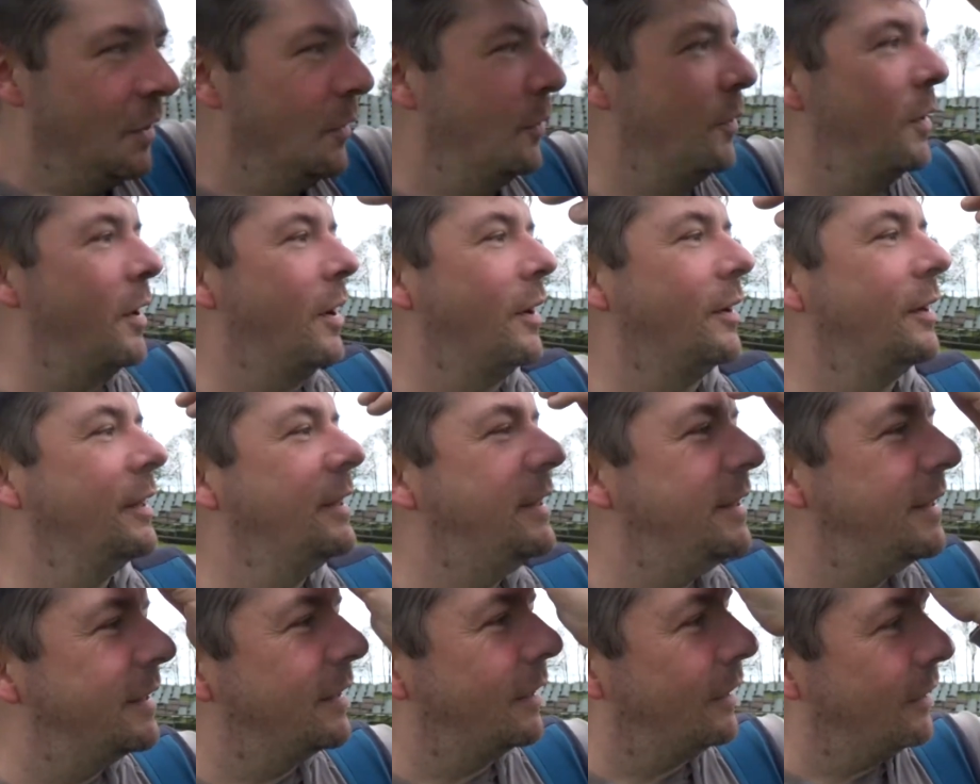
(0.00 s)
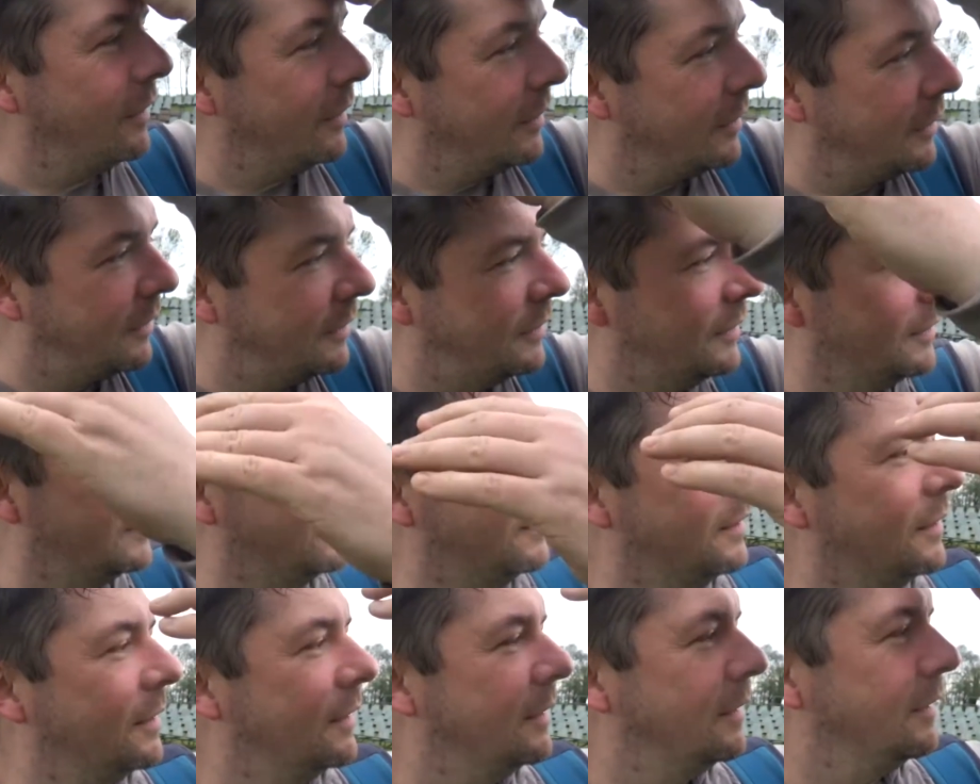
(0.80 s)
We already did all our
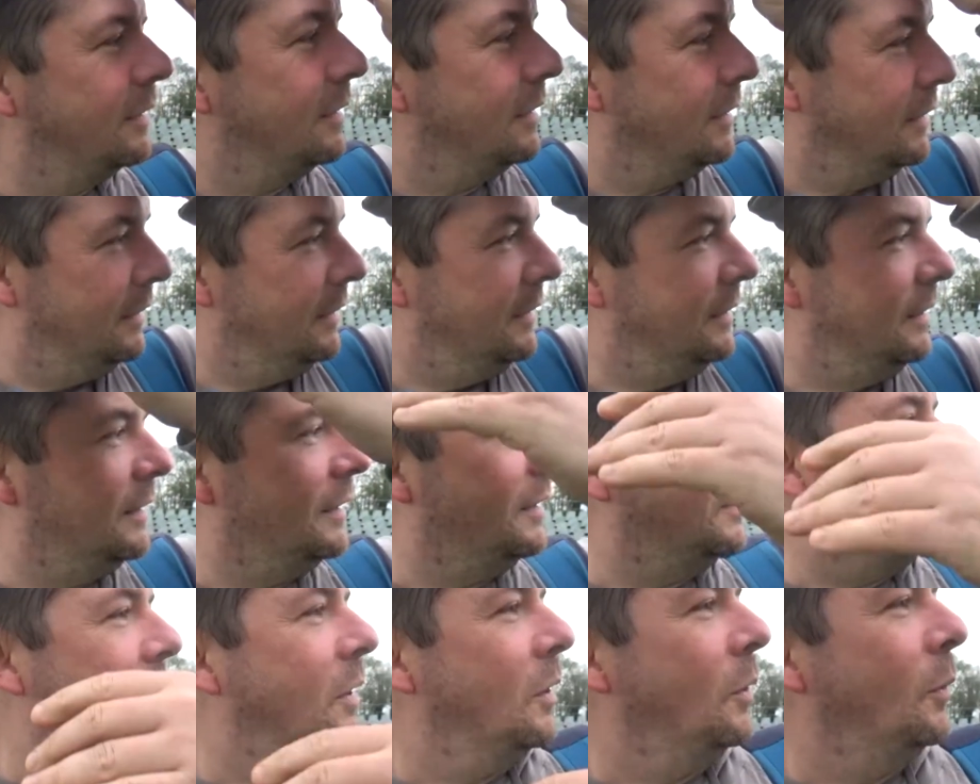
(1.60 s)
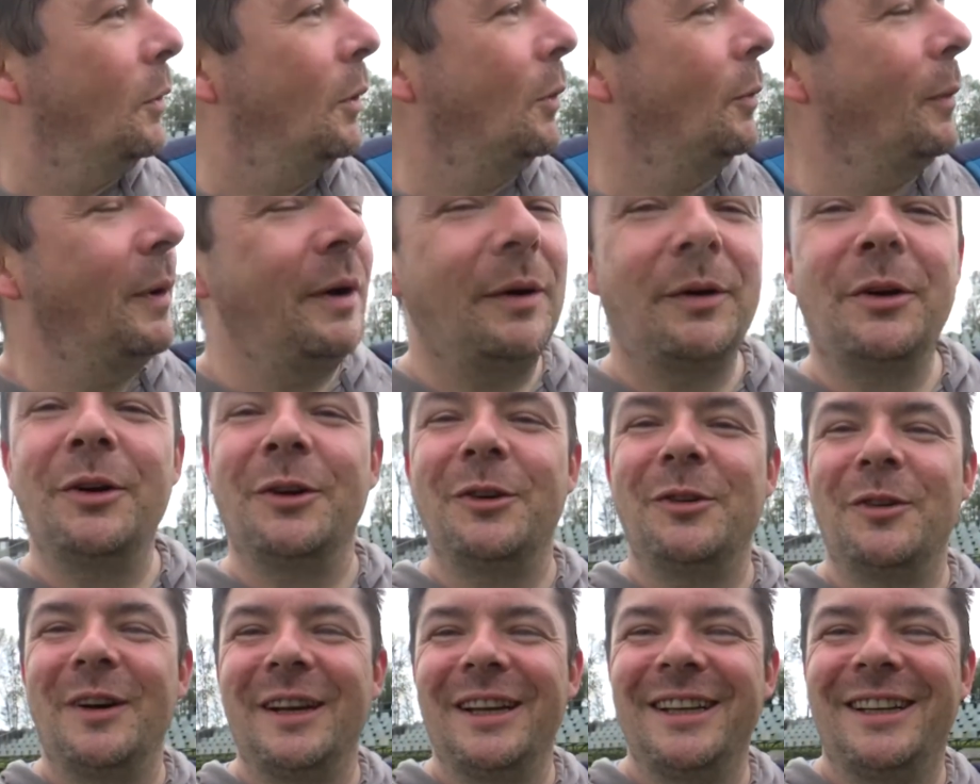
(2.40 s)
well, we were
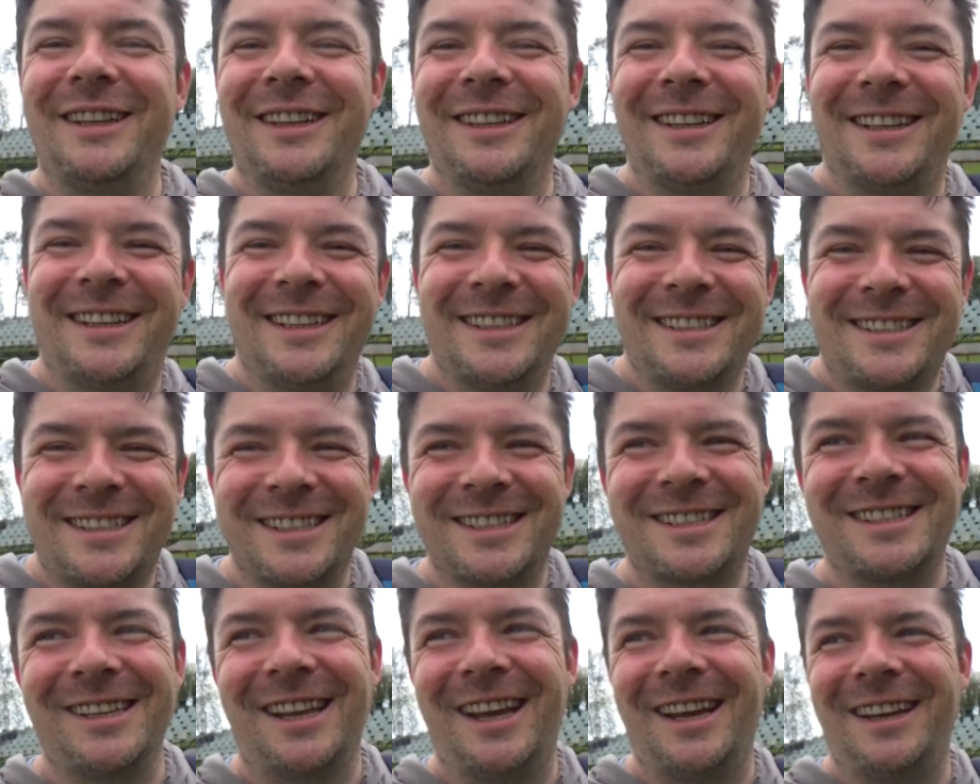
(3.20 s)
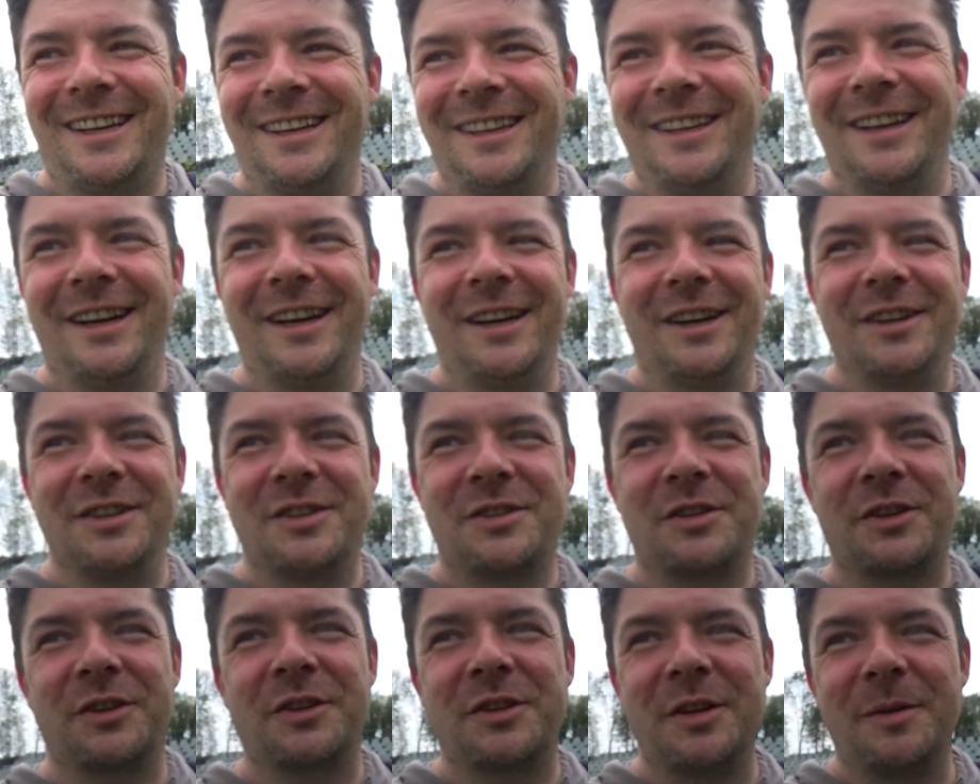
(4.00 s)
doing really good against the sled, and then
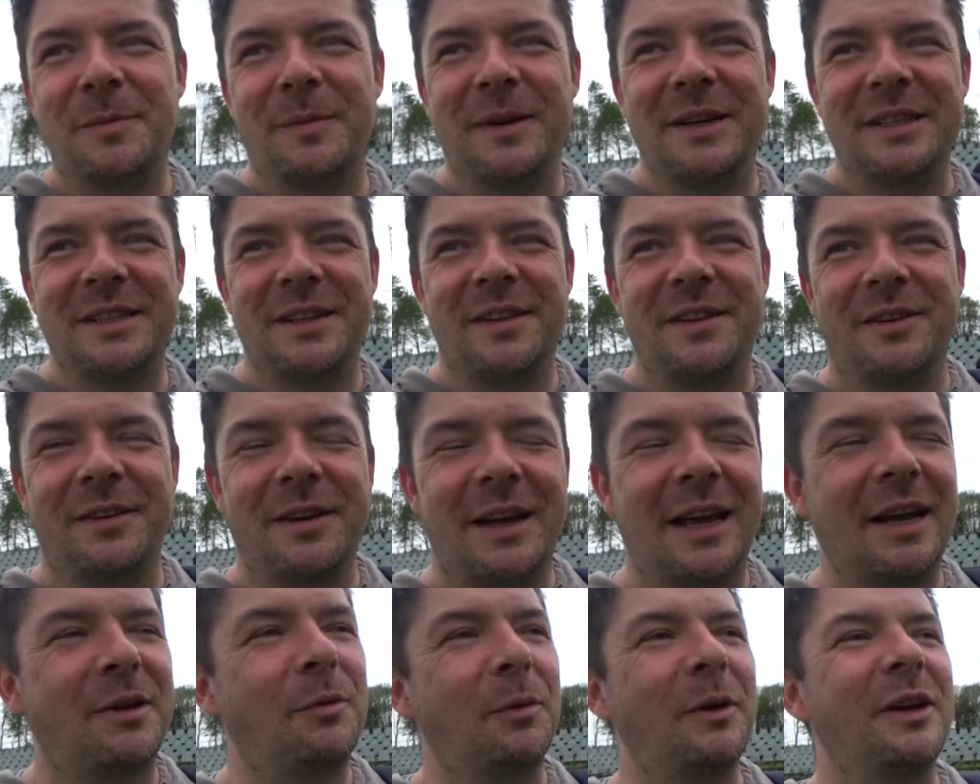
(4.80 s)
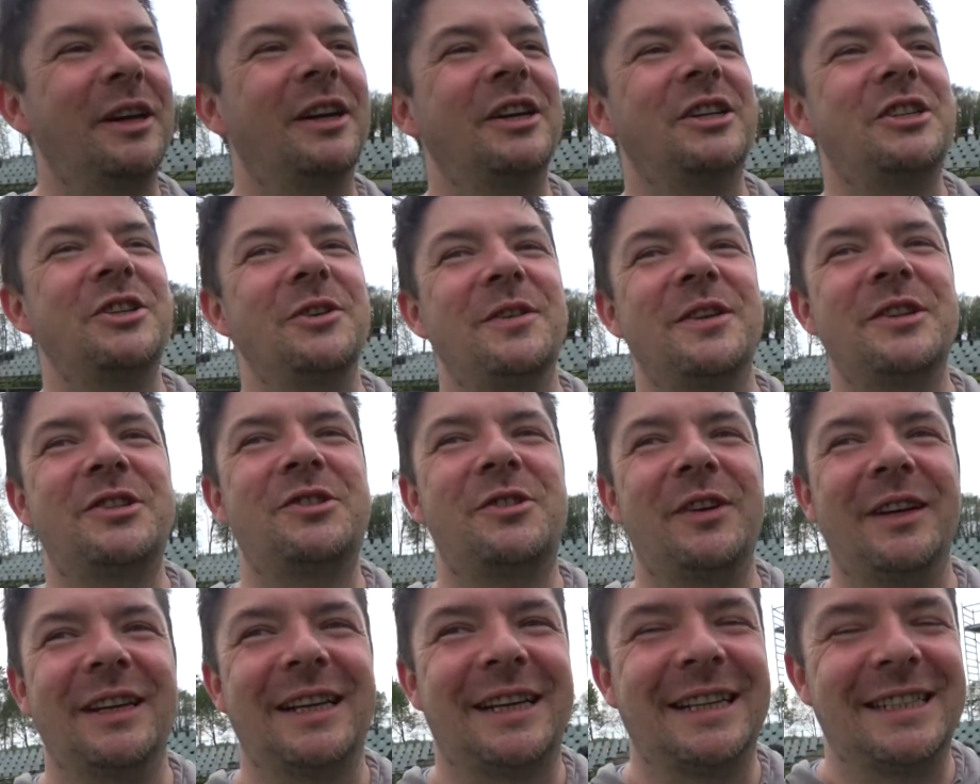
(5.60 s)
for some reason they were like, we're going to do this
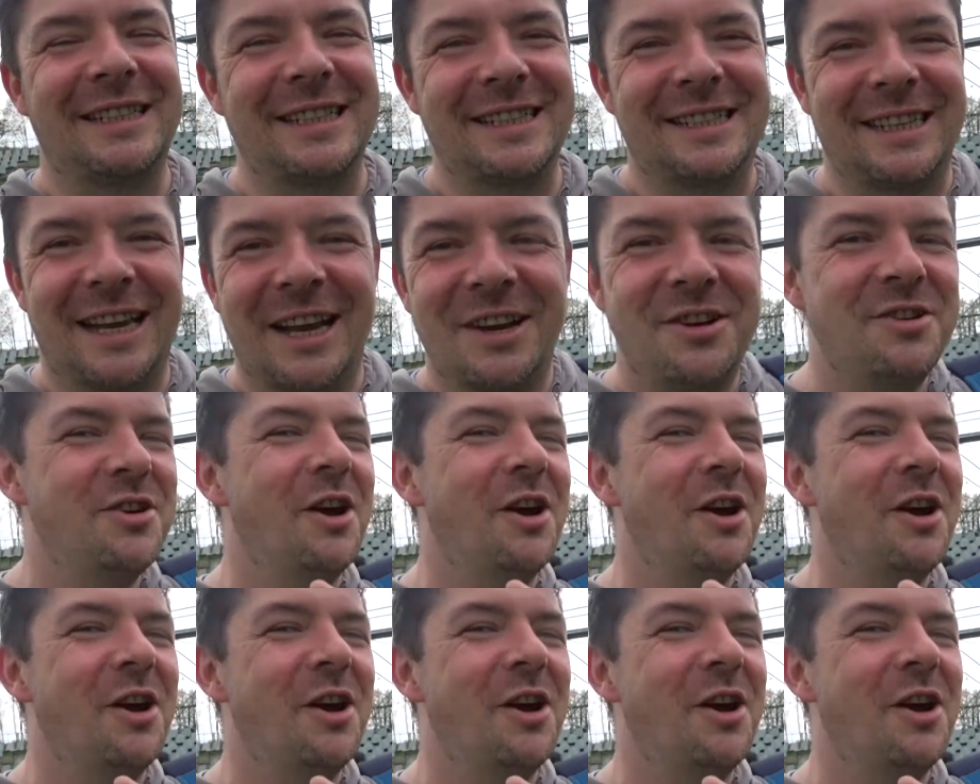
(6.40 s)
drill against the sled.